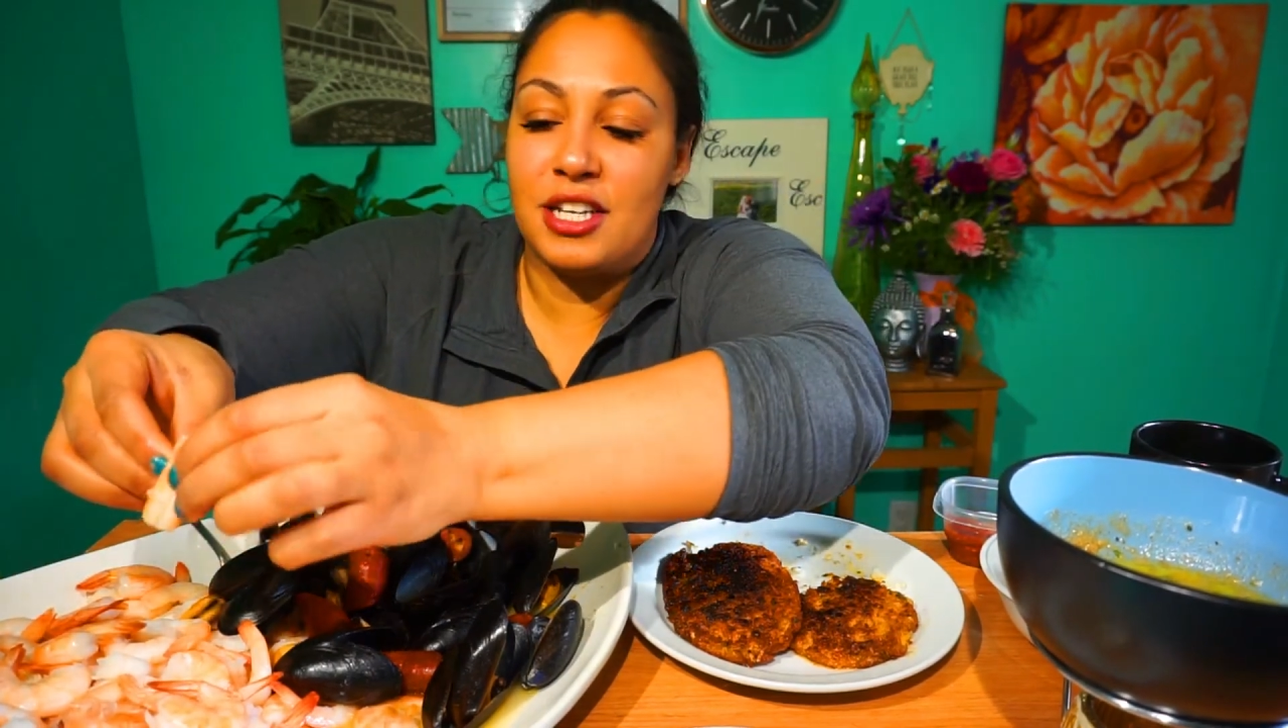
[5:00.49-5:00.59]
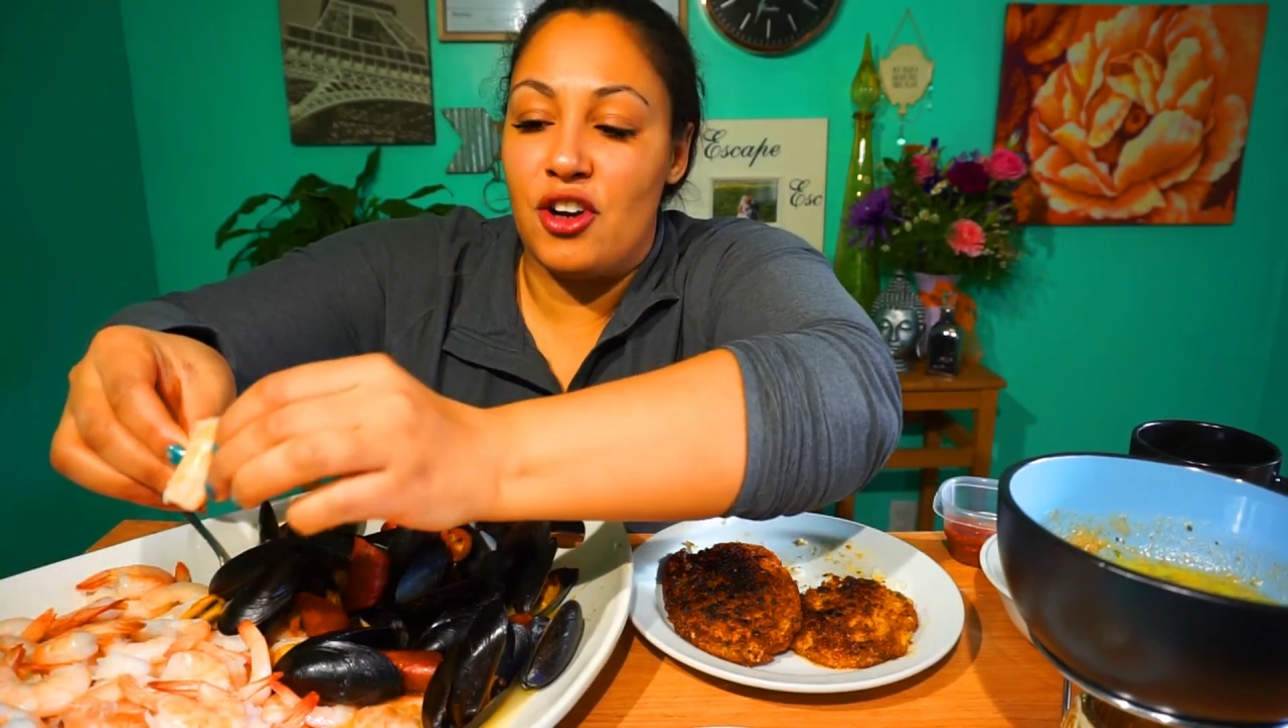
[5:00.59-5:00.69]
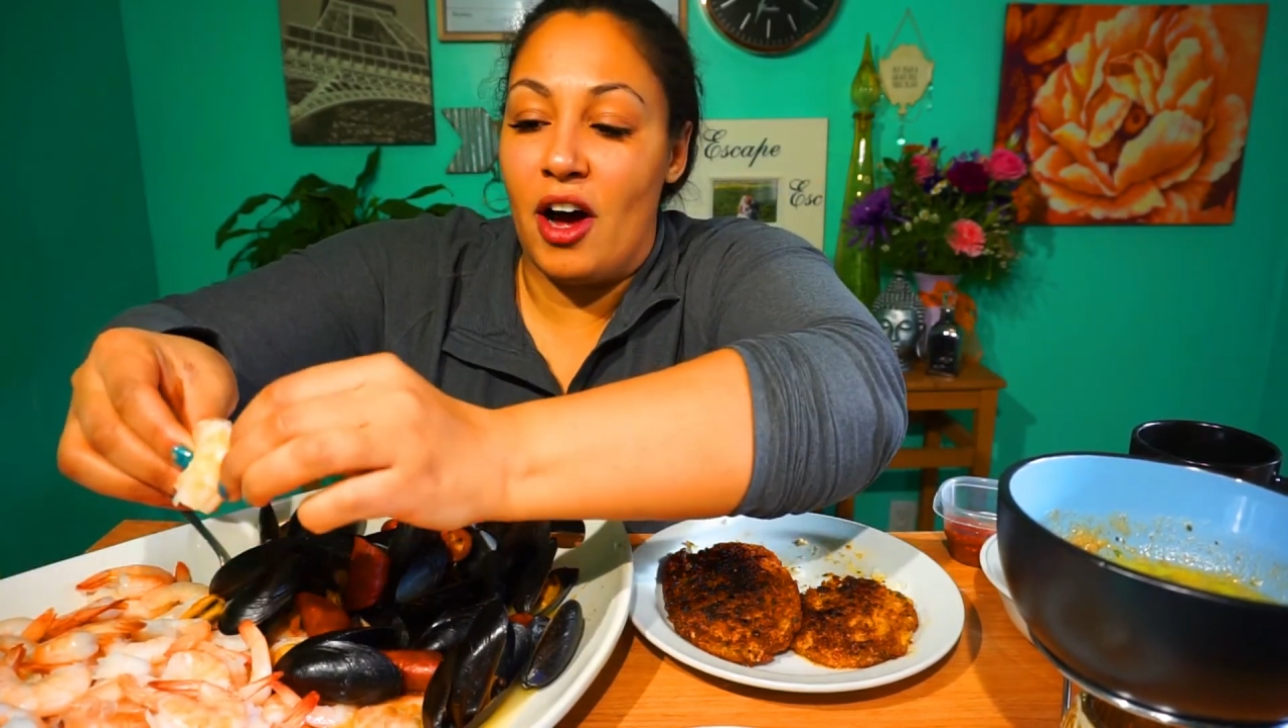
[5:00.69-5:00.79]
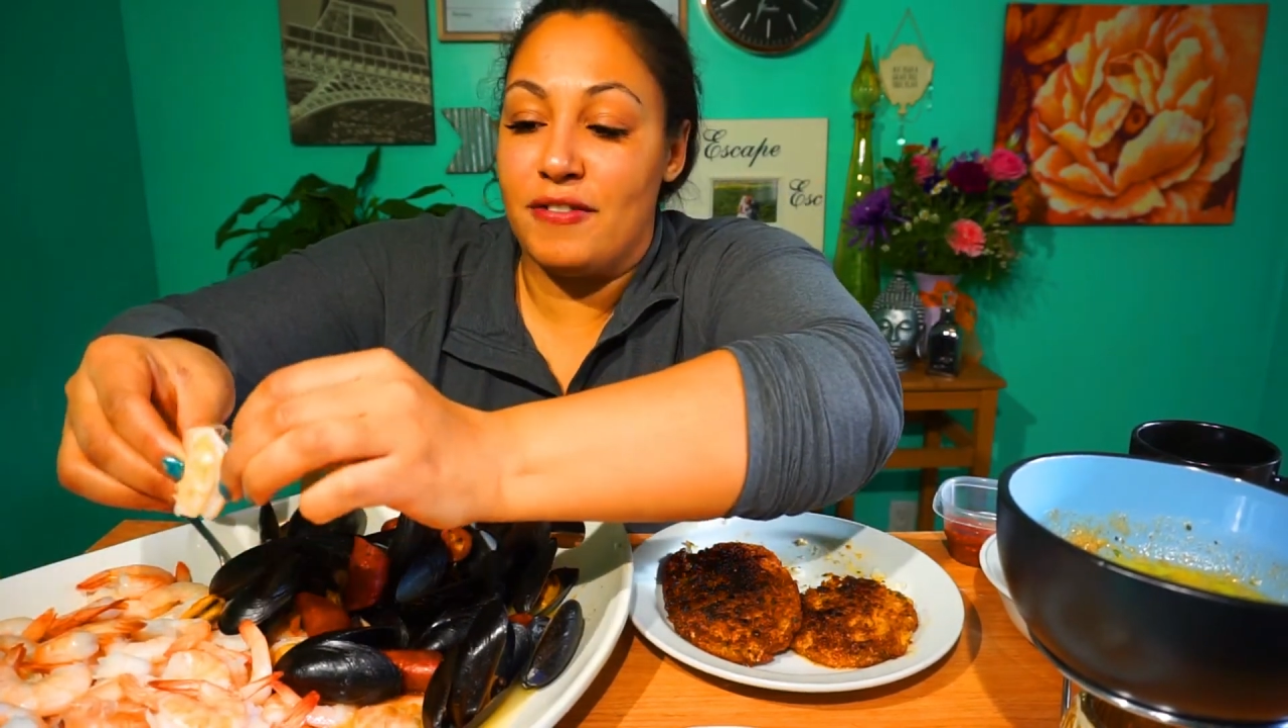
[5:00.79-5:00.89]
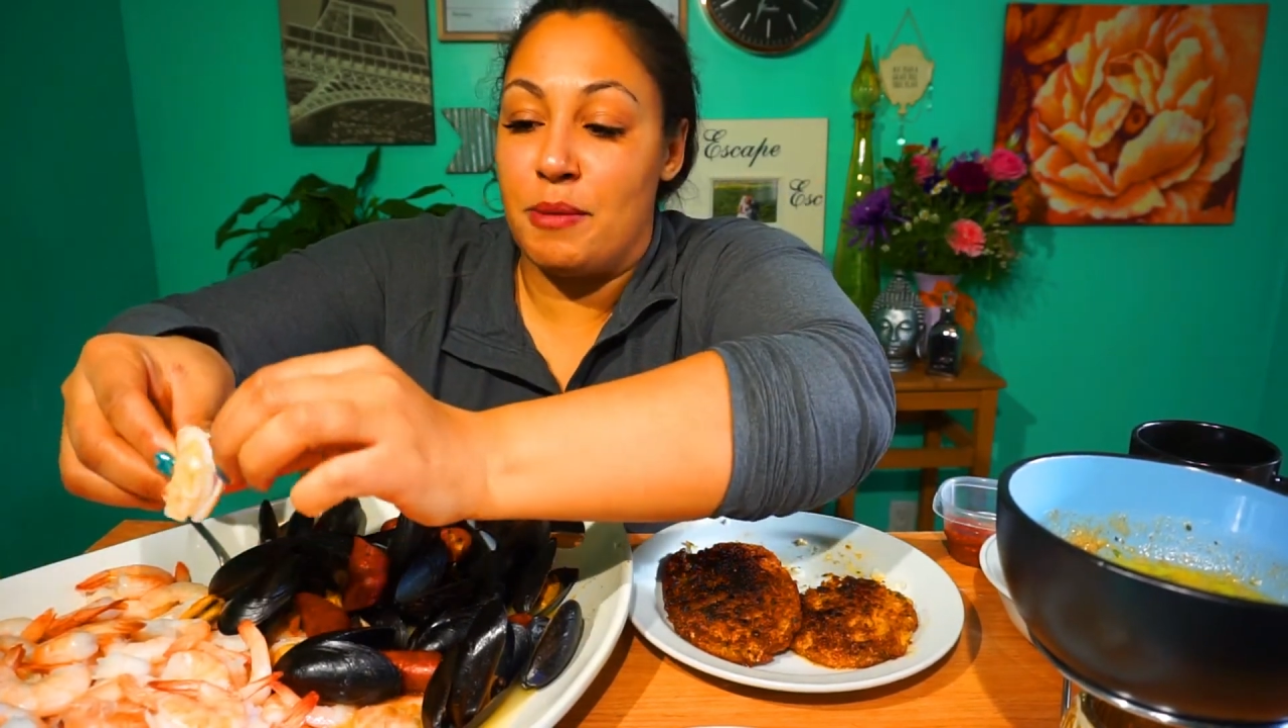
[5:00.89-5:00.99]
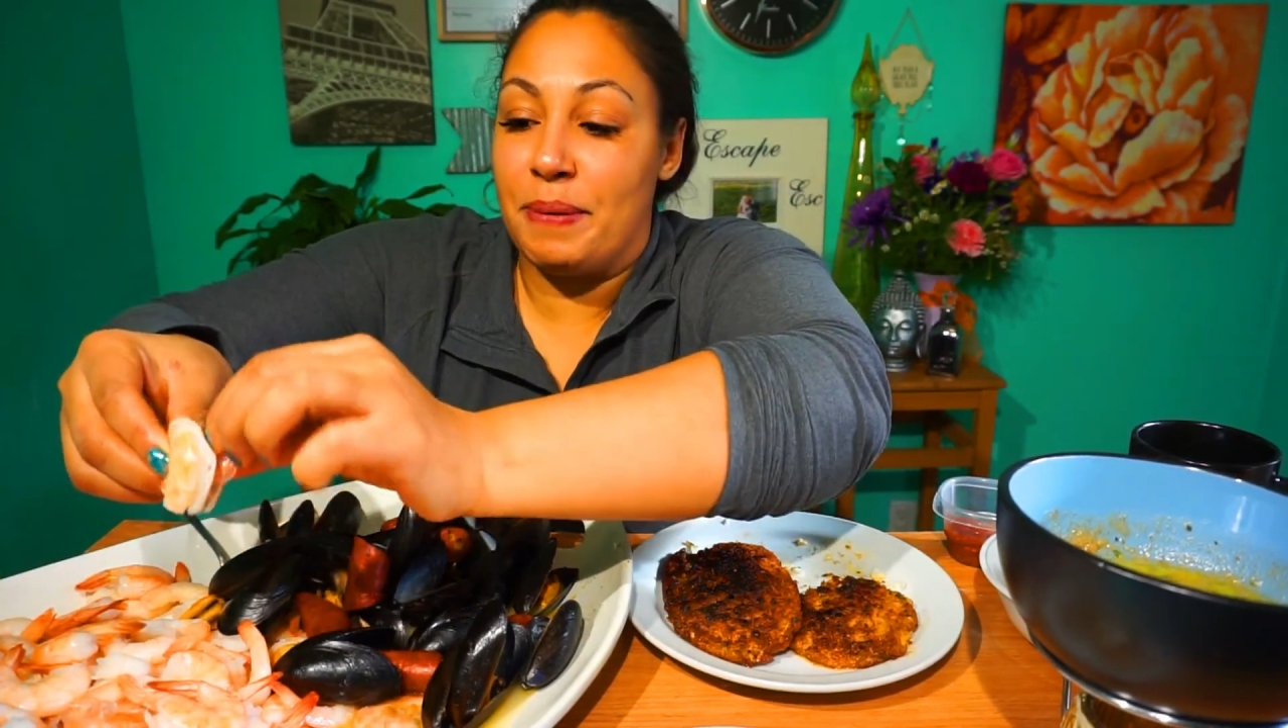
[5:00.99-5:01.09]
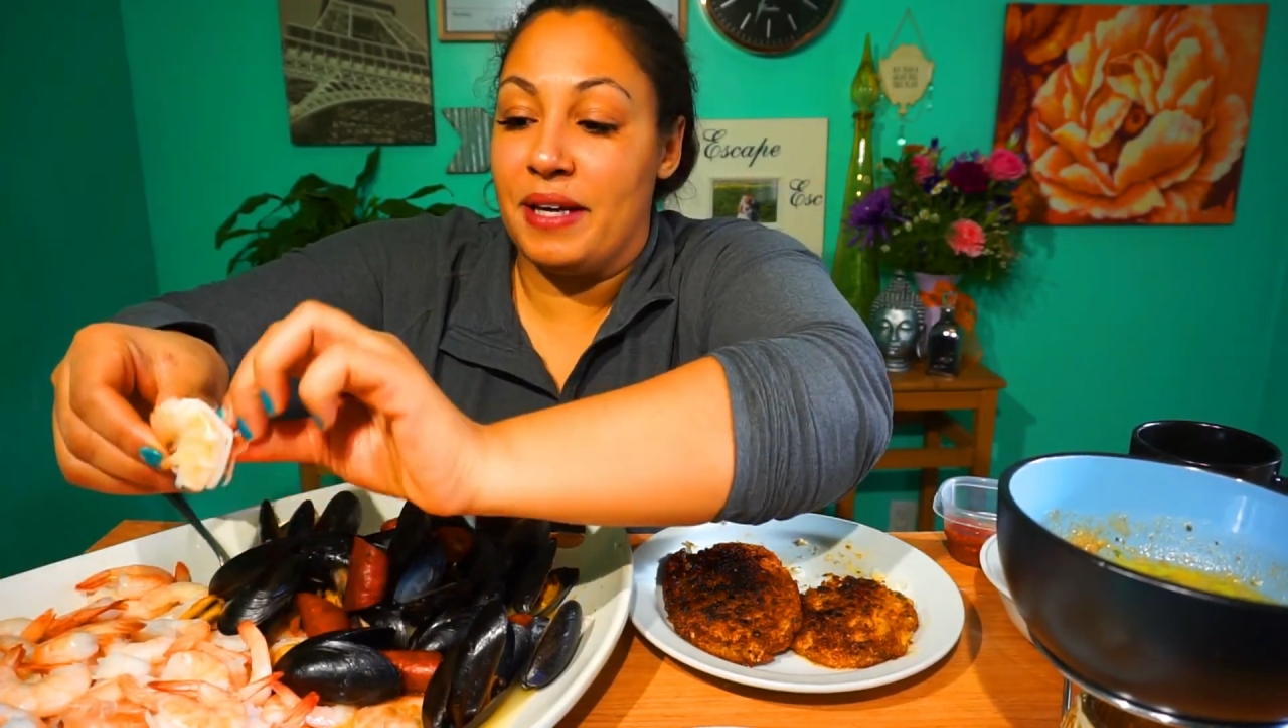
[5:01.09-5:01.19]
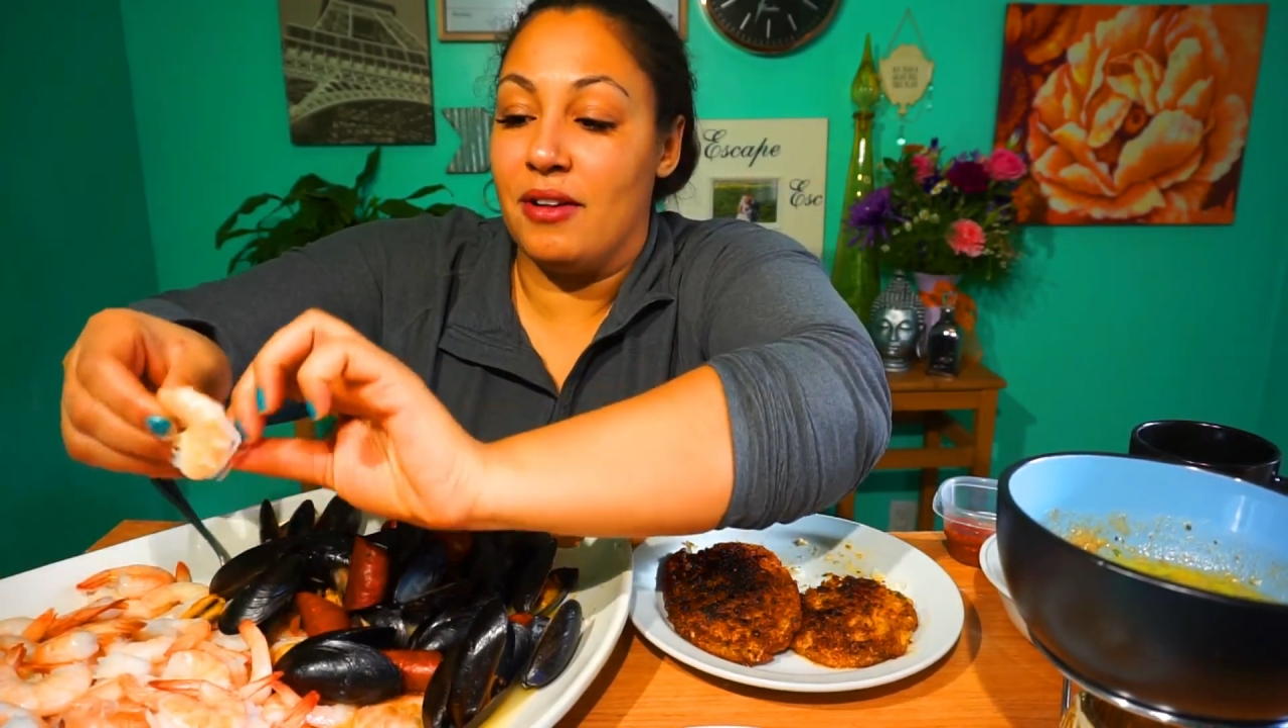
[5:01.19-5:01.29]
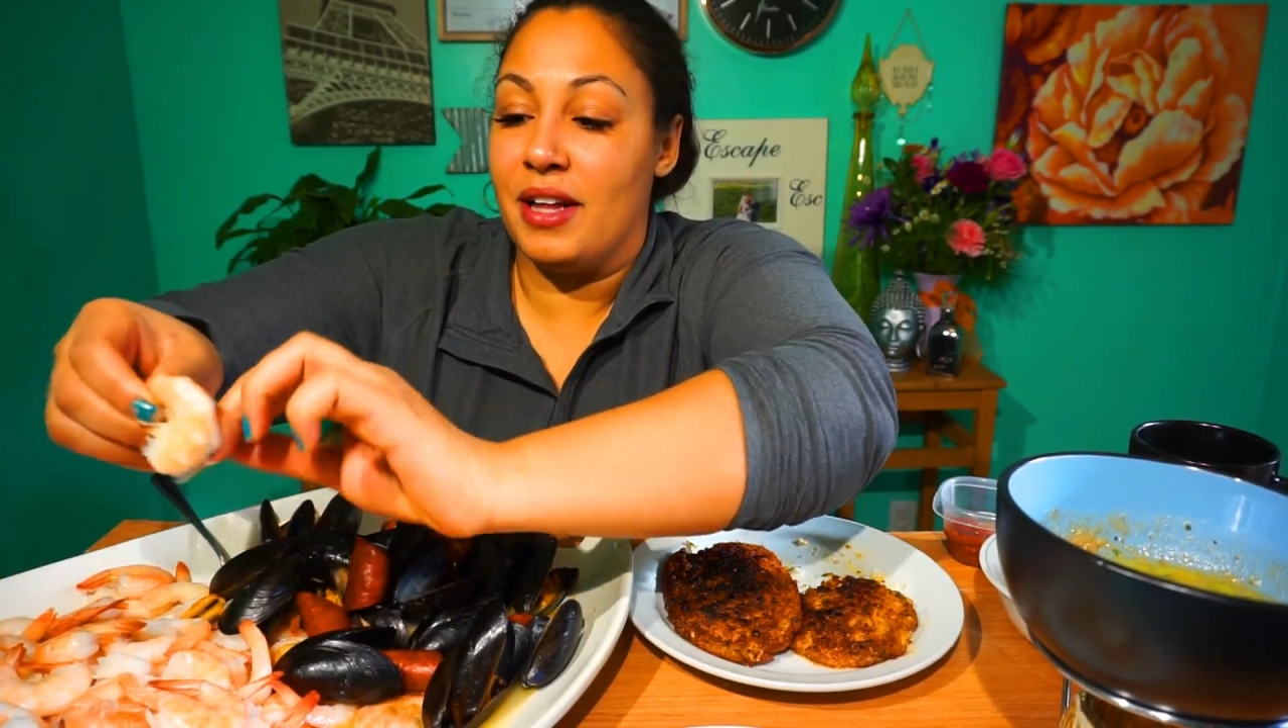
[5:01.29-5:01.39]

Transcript: not have to peel